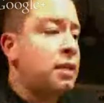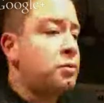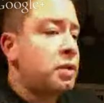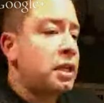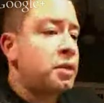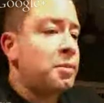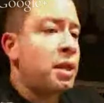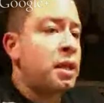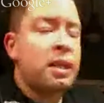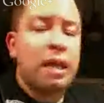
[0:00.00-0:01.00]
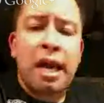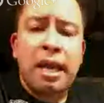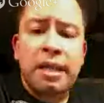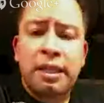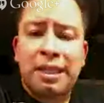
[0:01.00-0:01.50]
the Kings will get to be on
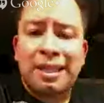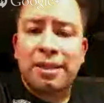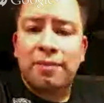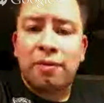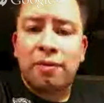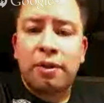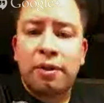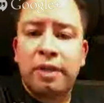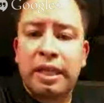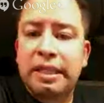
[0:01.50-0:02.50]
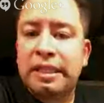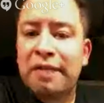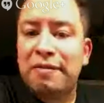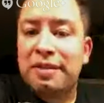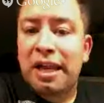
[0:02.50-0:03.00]
the ice literally at the
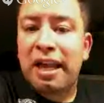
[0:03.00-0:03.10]
same